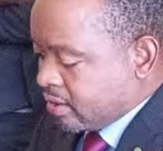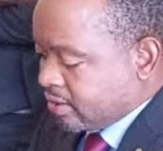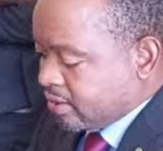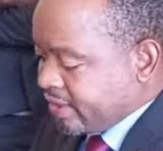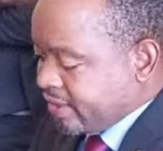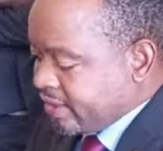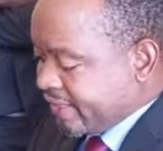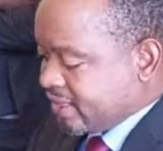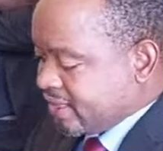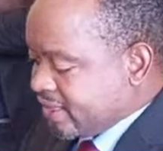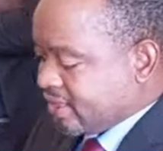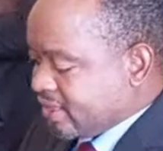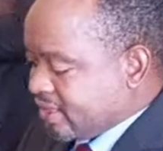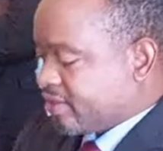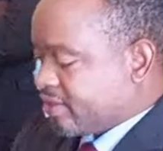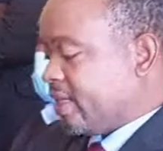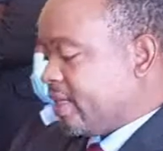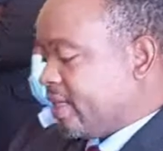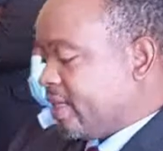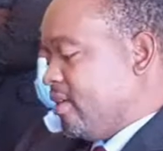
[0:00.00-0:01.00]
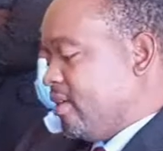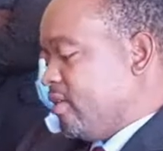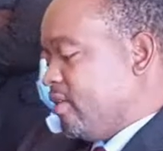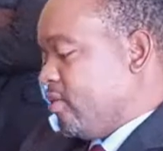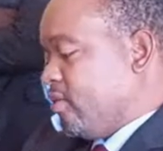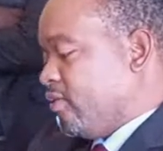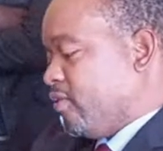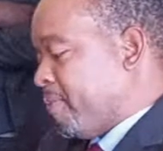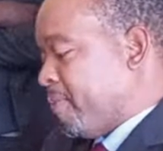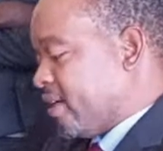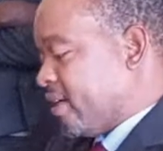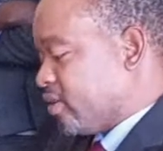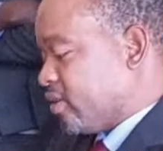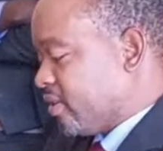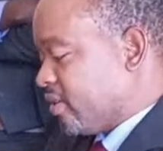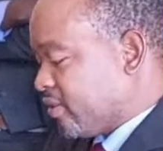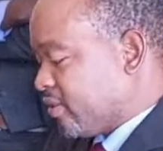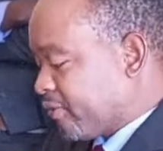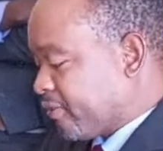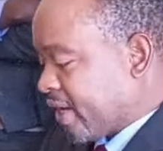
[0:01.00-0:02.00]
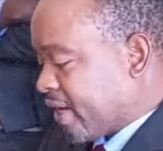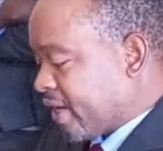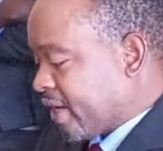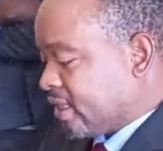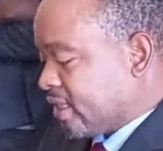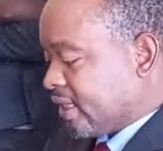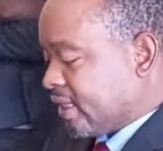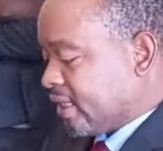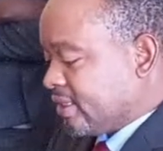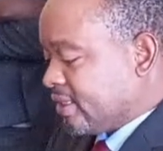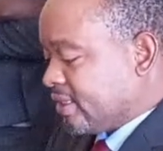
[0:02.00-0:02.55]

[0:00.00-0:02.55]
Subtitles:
Deregistration of Patriotic Front as a